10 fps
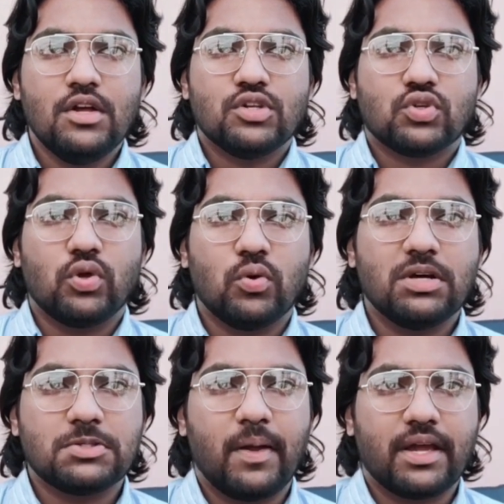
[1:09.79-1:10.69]
So you
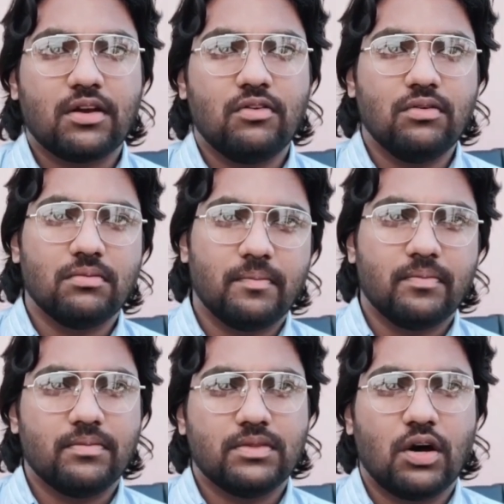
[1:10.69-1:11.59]
must pick the
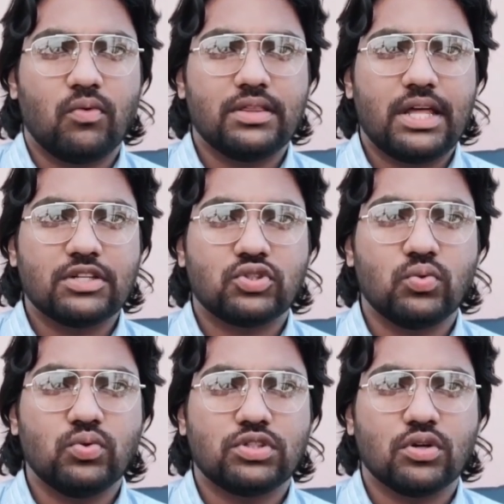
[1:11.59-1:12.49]
one that
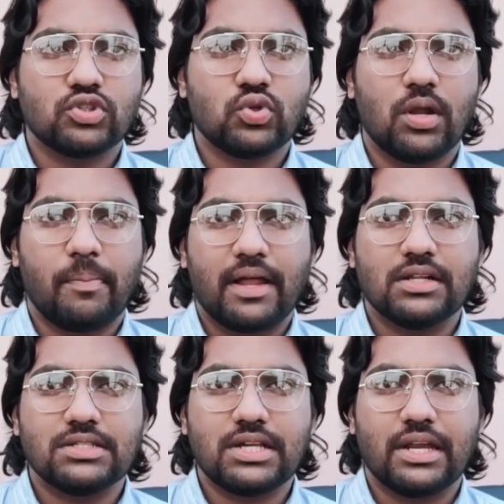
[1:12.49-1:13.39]
suits your solar
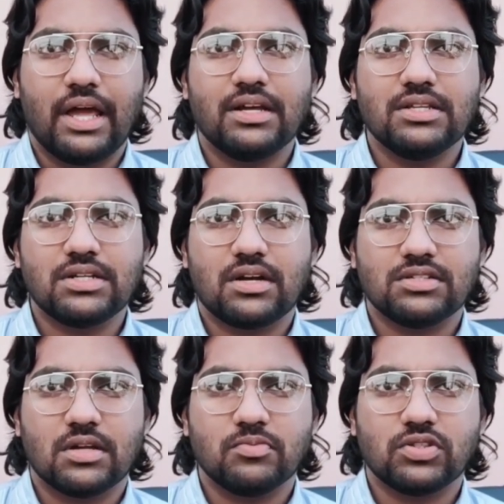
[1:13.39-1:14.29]
panels and energy
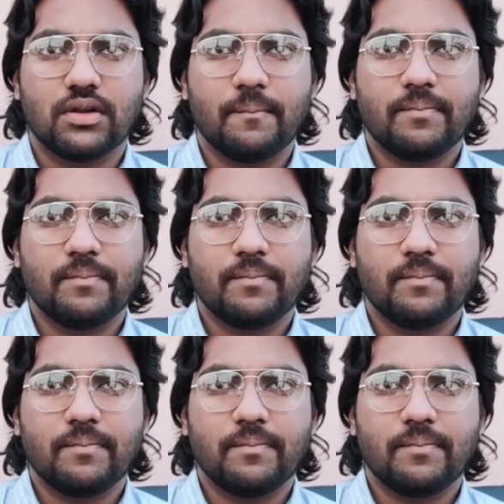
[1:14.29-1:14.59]
consumption.